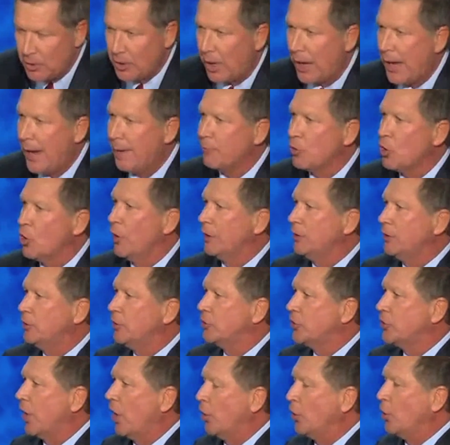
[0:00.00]
I'm going to
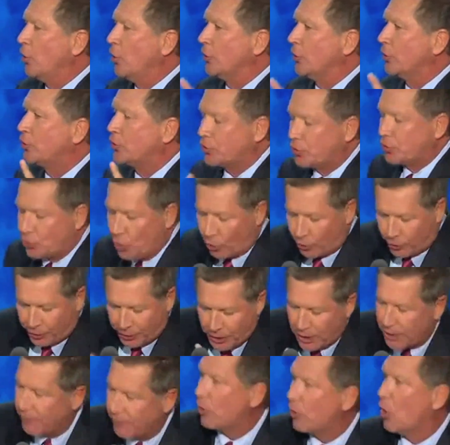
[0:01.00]
tell you the
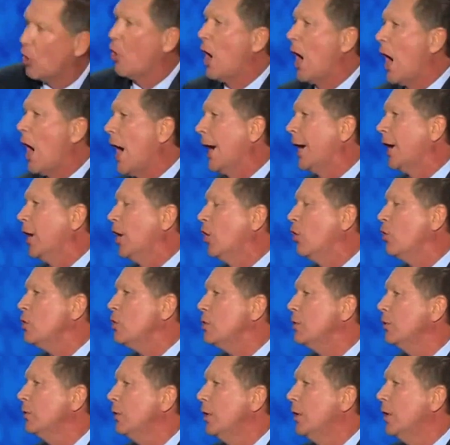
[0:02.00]
story of Ohio
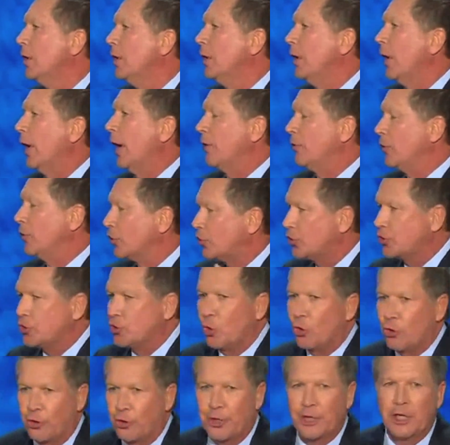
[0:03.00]
and the
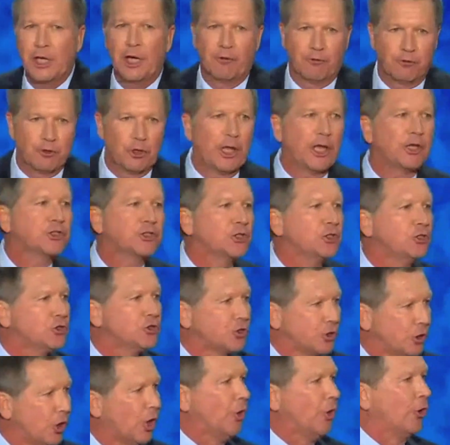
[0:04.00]
story of
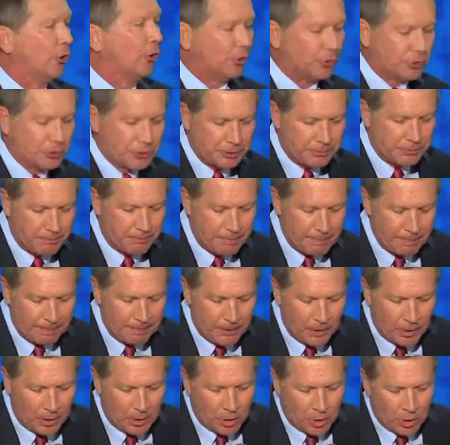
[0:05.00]
lessons learned.
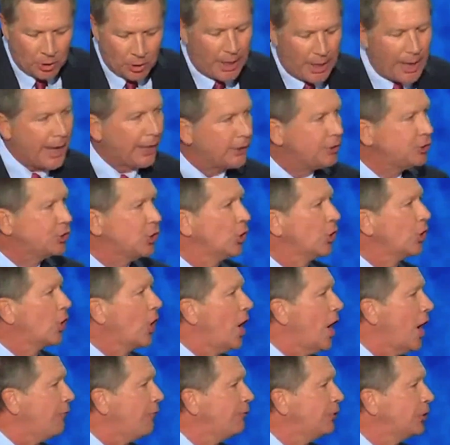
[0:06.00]
I took
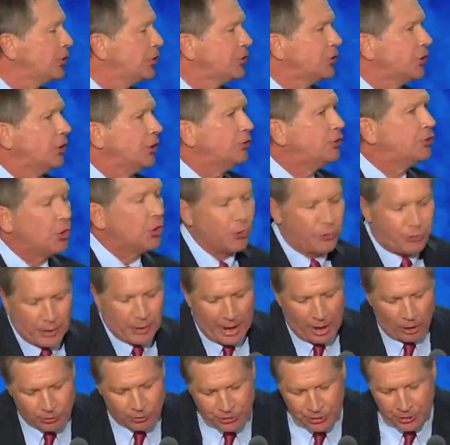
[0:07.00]
office in
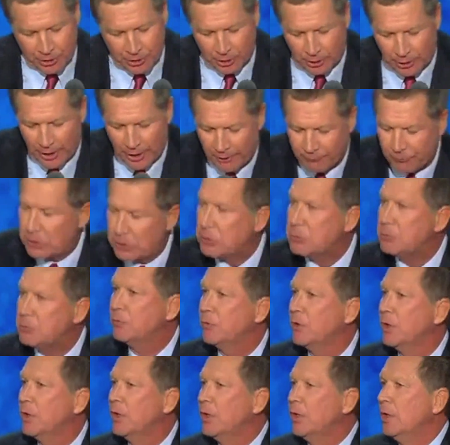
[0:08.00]
2011,
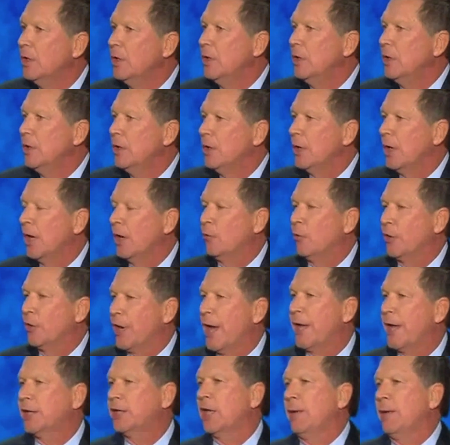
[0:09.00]
and when
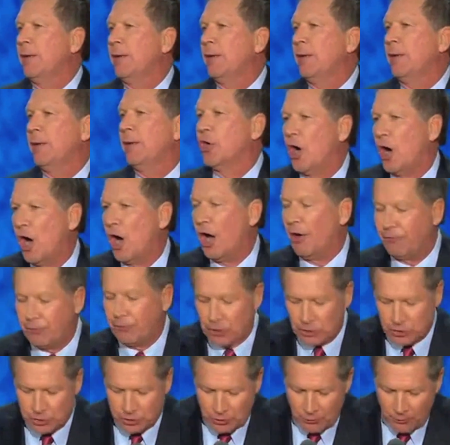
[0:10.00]
I came into
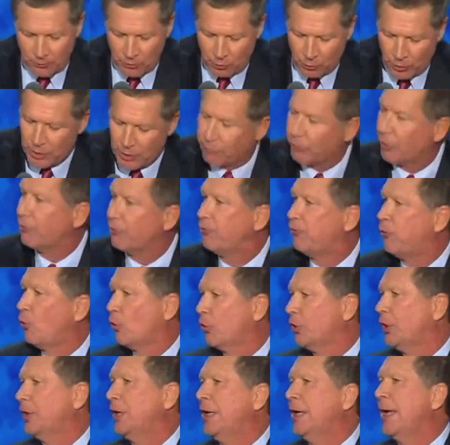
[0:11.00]
office, we were
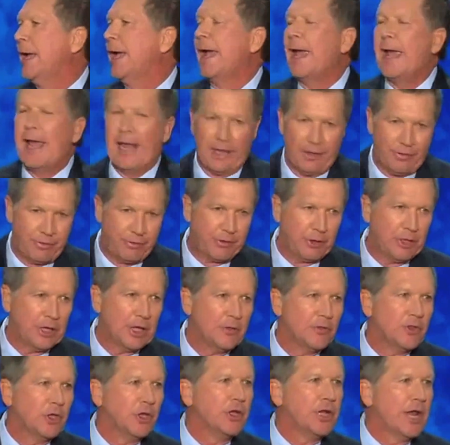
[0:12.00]
48th
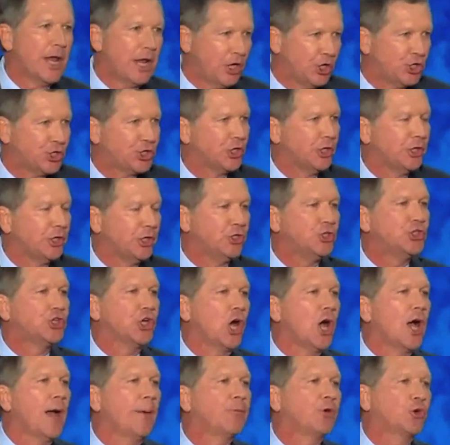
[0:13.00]
in the nation in
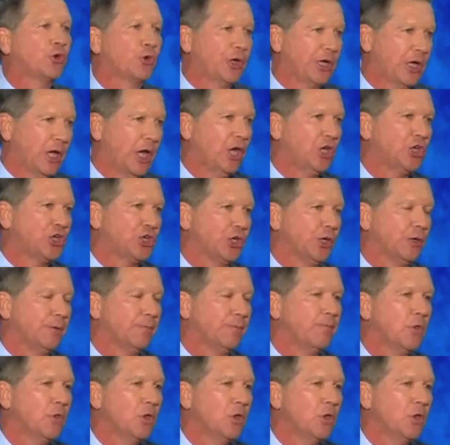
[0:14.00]
job creation.